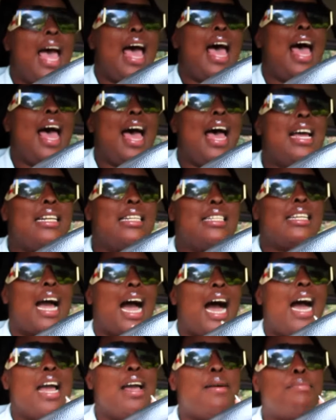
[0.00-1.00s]
and
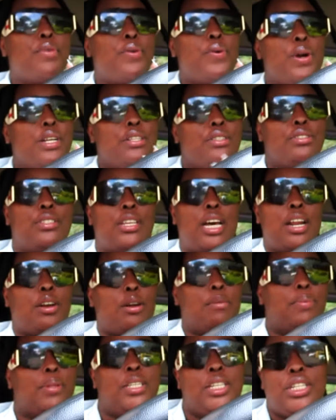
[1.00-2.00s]
I am going to start a
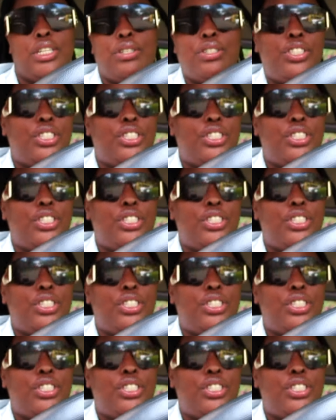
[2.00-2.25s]
completely new